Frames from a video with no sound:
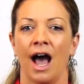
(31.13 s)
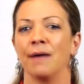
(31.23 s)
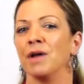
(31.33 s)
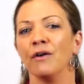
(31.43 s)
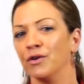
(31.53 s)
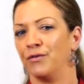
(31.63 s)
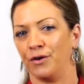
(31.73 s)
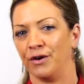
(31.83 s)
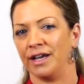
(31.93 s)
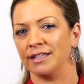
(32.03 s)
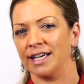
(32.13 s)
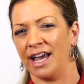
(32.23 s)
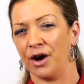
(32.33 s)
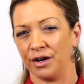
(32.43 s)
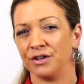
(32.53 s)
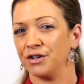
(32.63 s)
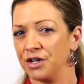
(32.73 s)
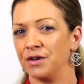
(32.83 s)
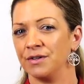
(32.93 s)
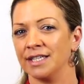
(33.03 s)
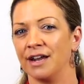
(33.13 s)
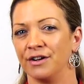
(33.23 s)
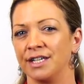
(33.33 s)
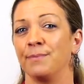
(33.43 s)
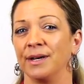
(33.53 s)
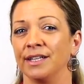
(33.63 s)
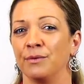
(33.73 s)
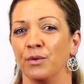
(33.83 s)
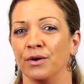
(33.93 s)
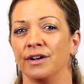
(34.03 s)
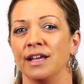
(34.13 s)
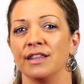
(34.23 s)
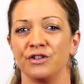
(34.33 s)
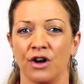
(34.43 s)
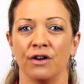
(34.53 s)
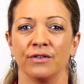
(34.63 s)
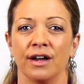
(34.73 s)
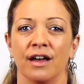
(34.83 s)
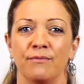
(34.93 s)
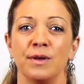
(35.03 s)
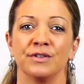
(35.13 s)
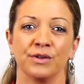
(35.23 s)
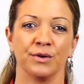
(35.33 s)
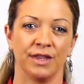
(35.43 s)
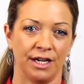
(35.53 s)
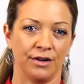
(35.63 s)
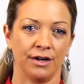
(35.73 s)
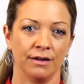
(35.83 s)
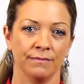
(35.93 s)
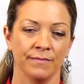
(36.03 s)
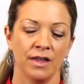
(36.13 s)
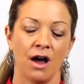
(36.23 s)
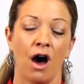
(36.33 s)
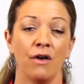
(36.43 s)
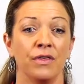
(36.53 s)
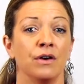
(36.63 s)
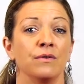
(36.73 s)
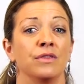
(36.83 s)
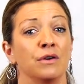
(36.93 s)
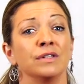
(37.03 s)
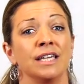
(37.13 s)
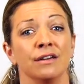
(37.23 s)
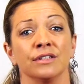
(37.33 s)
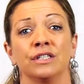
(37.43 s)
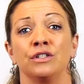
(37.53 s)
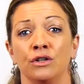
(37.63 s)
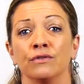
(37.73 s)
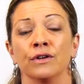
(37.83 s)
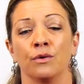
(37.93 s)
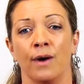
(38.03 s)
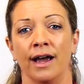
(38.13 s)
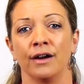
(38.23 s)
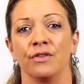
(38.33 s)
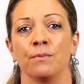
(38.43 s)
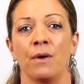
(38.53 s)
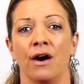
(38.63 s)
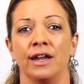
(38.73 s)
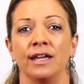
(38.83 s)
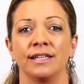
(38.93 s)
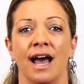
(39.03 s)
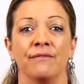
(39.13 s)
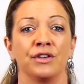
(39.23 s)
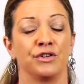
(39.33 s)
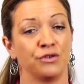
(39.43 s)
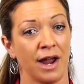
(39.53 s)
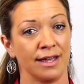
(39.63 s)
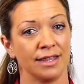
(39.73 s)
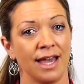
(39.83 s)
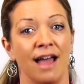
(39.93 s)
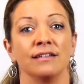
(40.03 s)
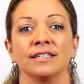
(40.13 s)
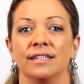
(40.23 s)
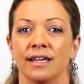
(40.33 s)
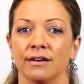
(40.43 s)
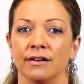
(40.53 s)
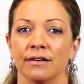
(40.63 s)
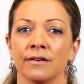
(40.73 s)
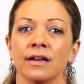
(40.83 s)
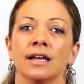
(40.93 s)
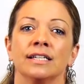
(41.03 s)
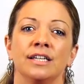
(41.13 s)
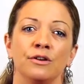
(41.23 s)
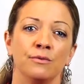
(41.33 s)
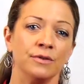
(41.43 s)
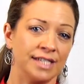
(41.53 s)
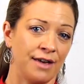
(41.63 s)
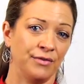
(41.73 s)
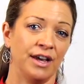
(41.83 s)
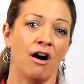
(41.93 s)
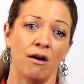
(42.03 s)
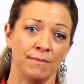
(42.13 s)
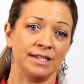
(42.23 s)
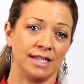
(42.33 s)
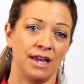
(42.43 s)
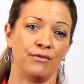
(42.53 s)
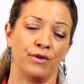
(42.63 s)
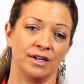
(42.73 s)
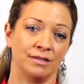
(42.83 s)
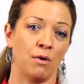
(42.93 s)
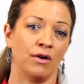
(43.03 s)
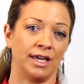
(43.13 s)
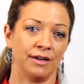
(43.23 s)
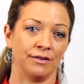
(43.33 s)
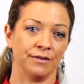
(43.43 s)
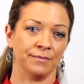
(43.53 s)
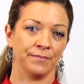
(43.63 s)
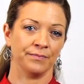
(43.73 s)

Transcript: I'm not referring to character shoes that are typically worn in the genre of musical theater, although those heels do require the body to have the strength and skill to safely compensate for a small heel.